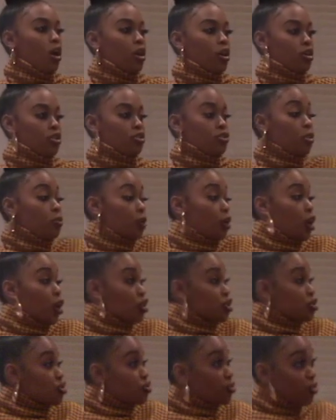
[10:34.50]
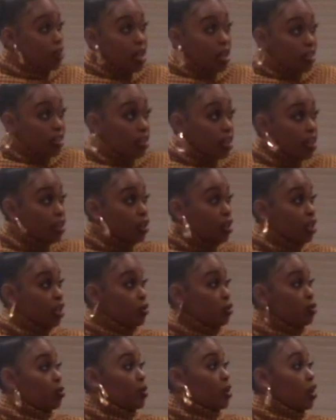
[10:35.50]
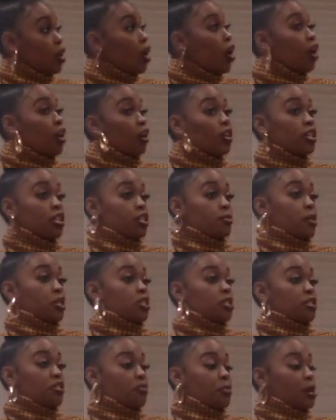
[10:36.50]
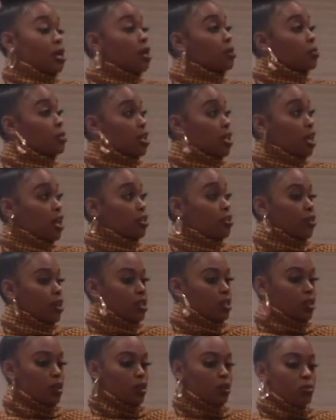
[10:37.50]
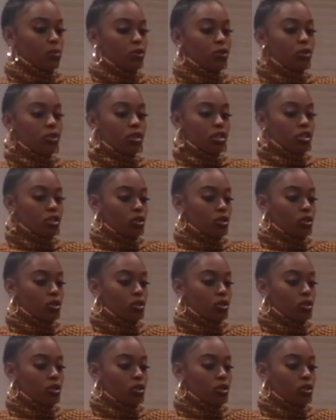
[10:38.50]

showing our strength in who we are, especially if we come together as a community.